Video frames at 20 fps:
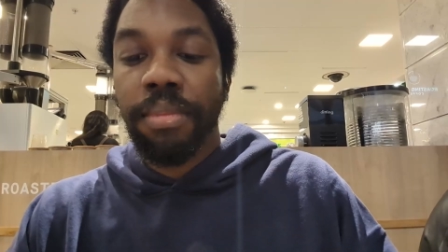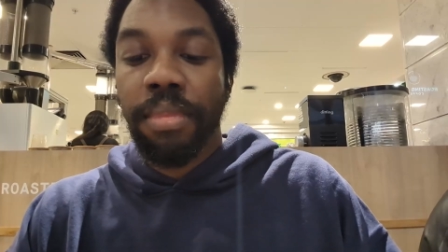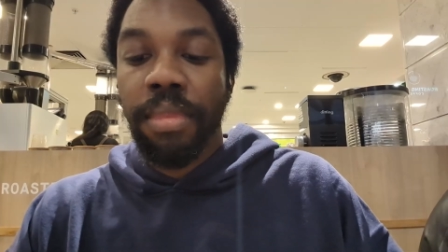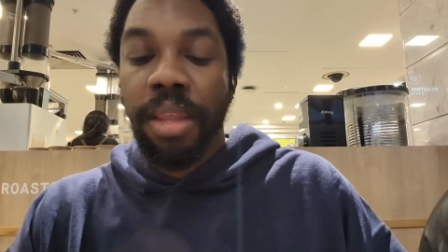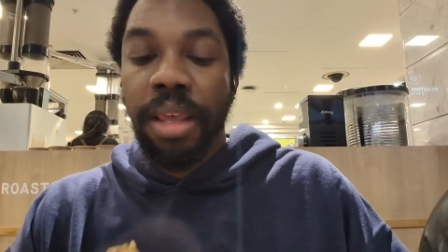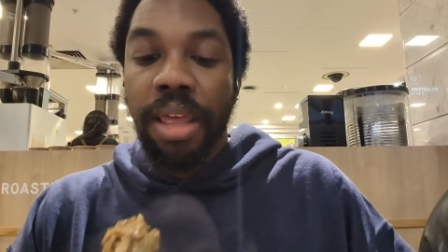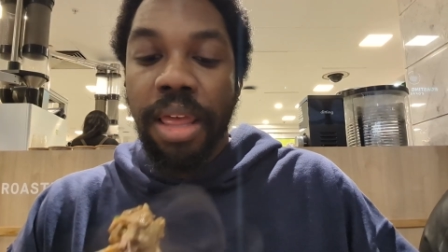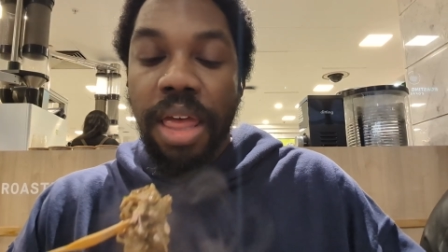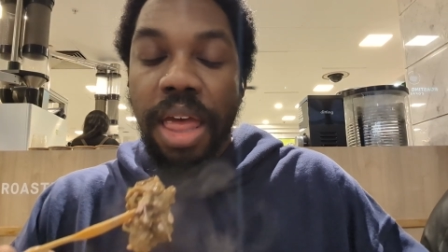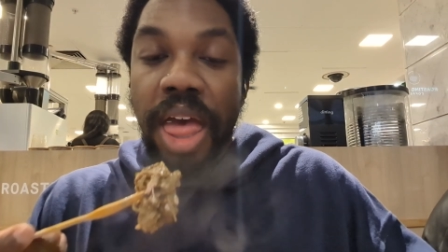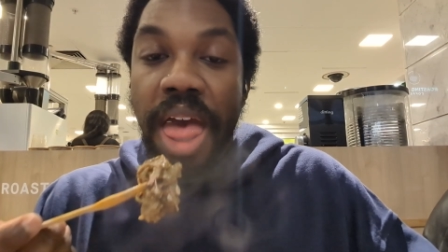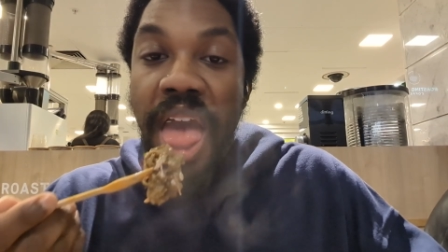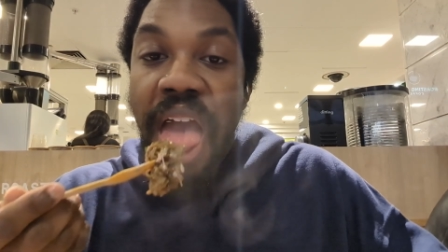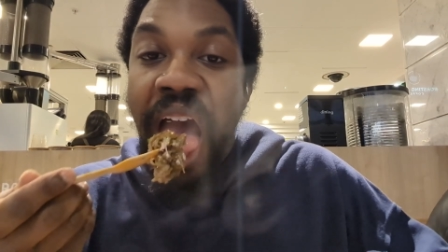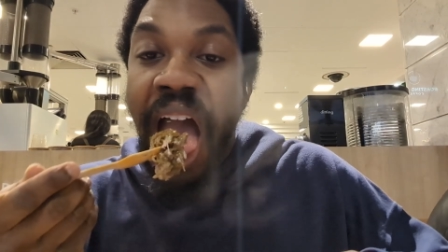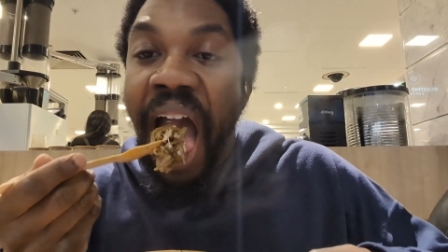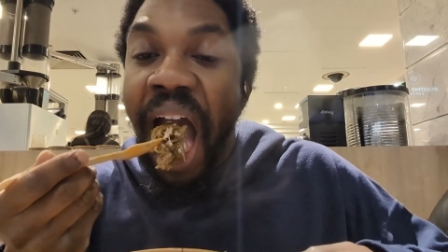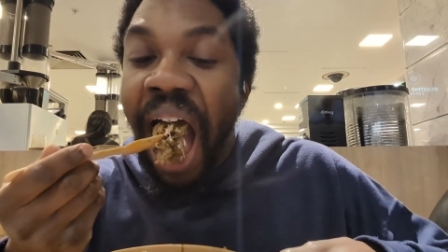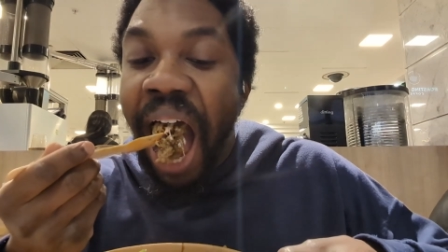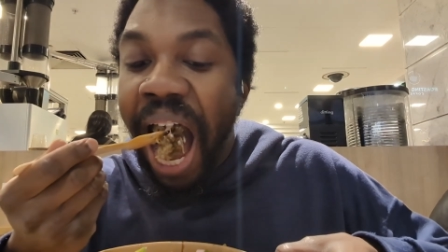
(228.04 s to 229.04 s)
ate some of
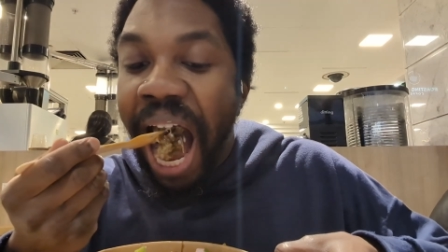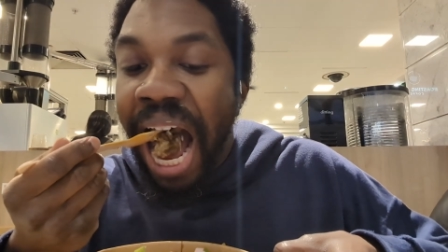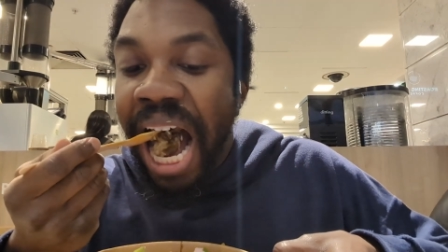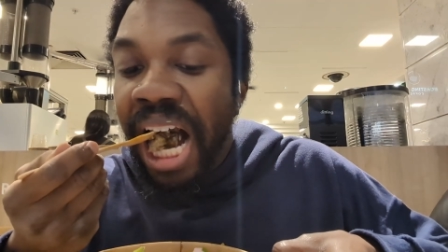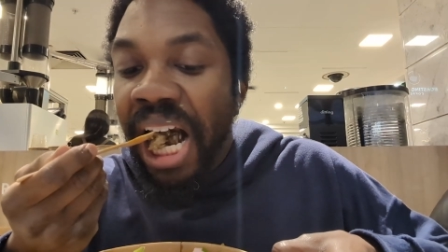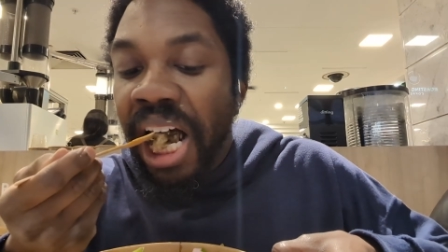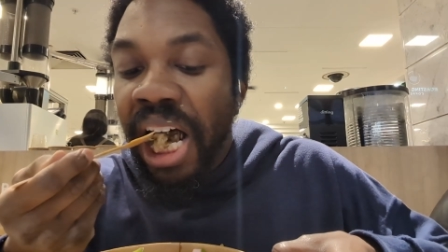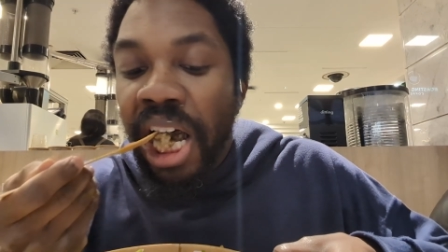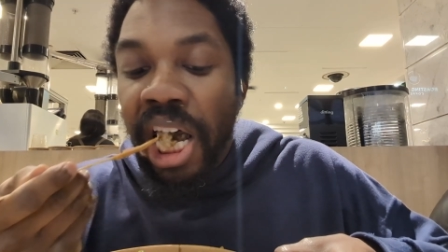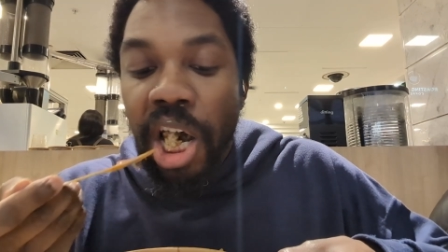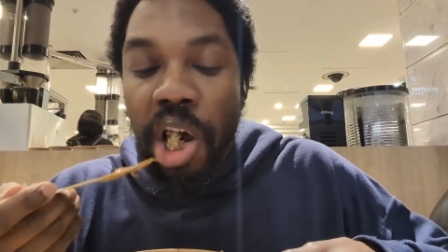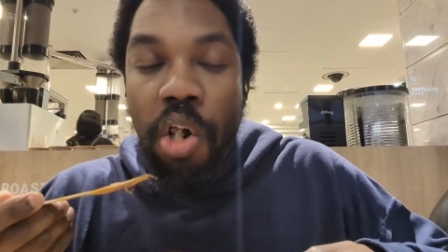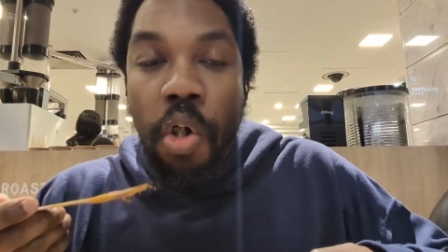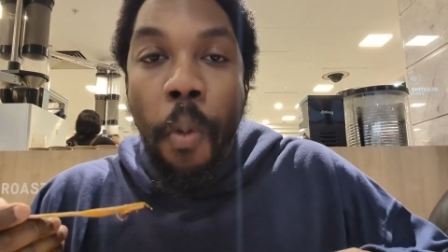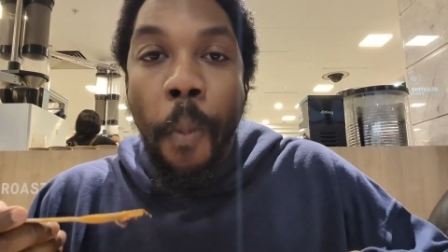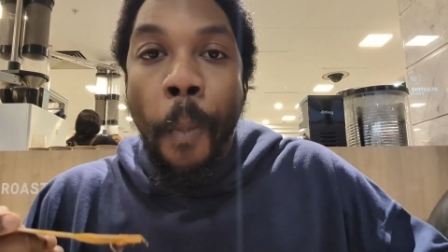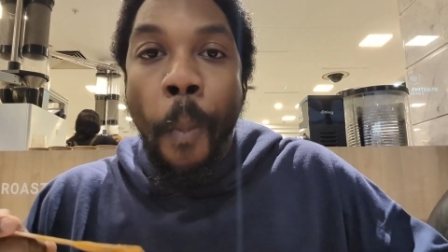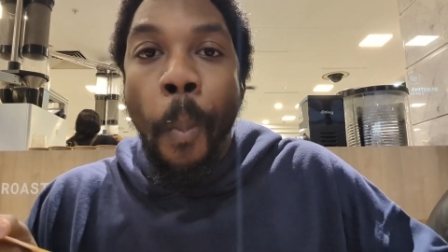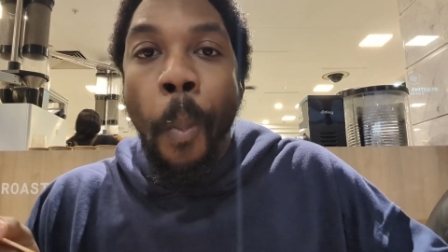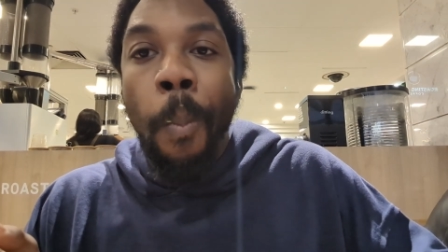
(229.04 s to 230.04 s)
it just to get
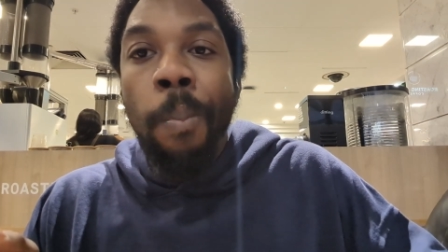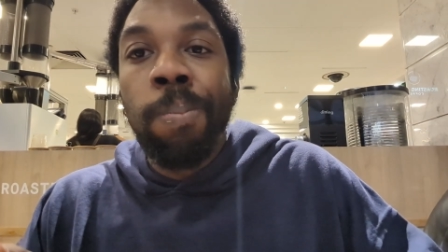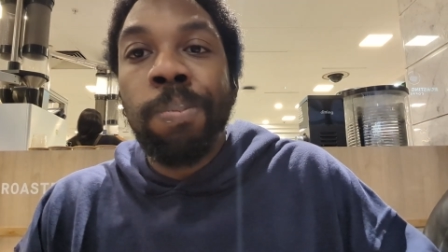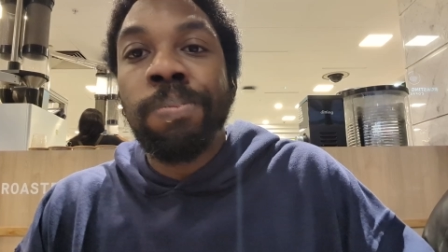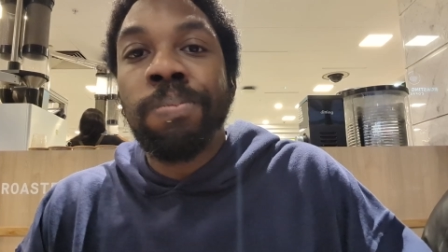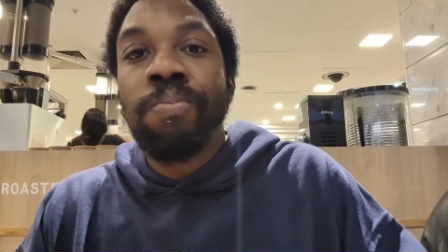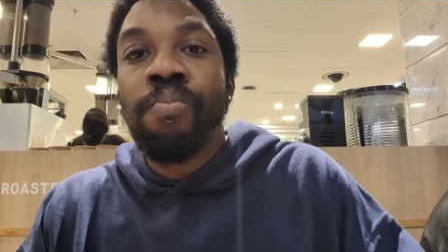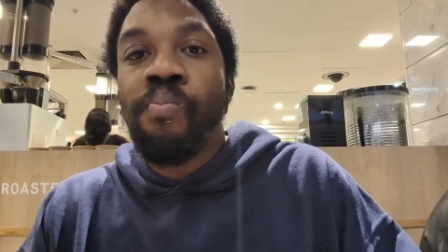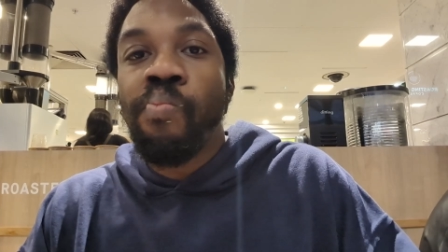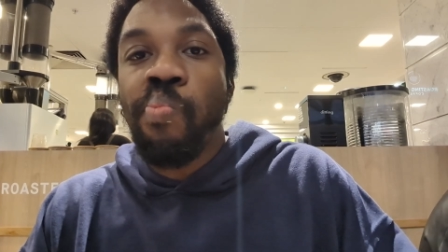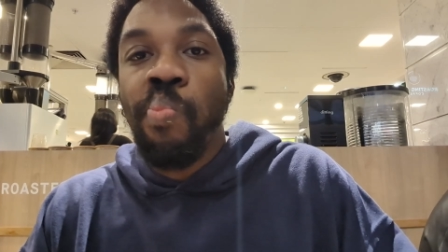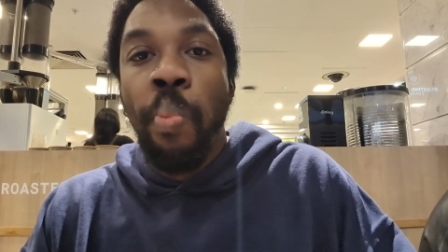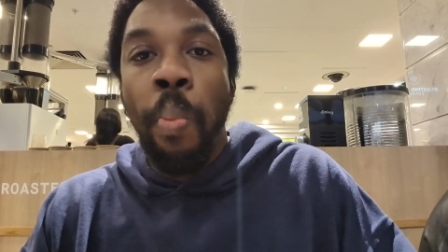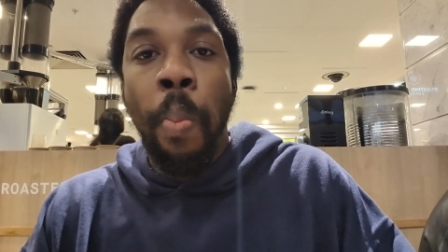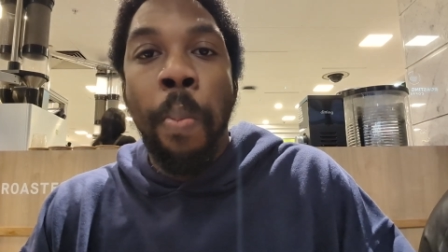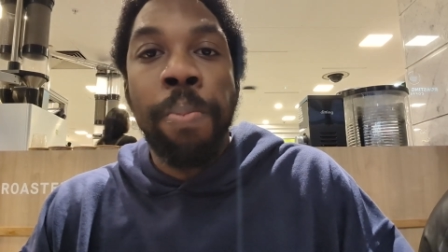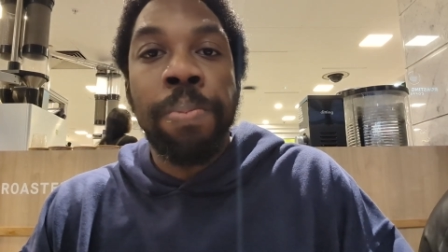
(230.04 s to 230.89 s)
more of a feel of it.